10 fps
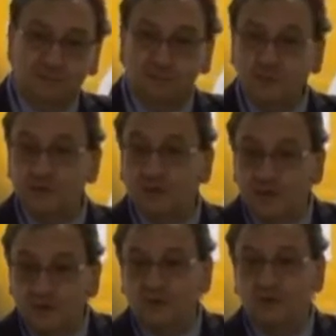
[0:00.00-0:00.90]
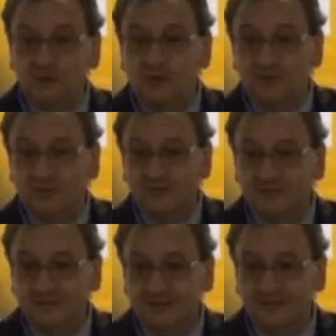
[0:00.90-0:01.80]
Because the longer you wait,
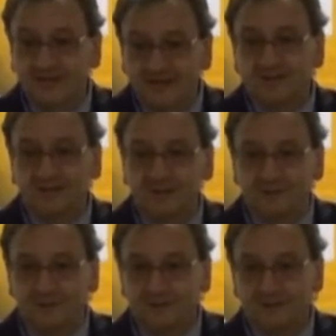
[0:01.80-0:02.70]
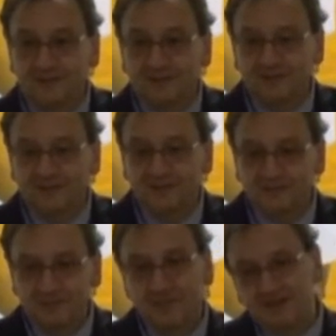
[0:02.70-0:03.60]
delayed therapy
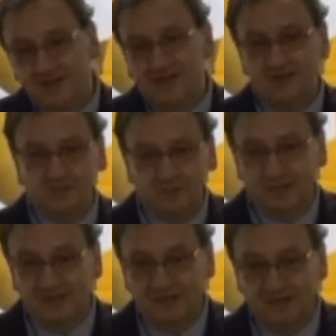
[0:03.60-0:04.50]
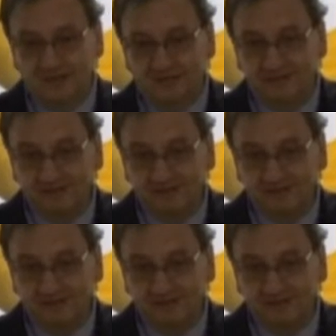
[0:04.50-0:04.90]
means higher mortality.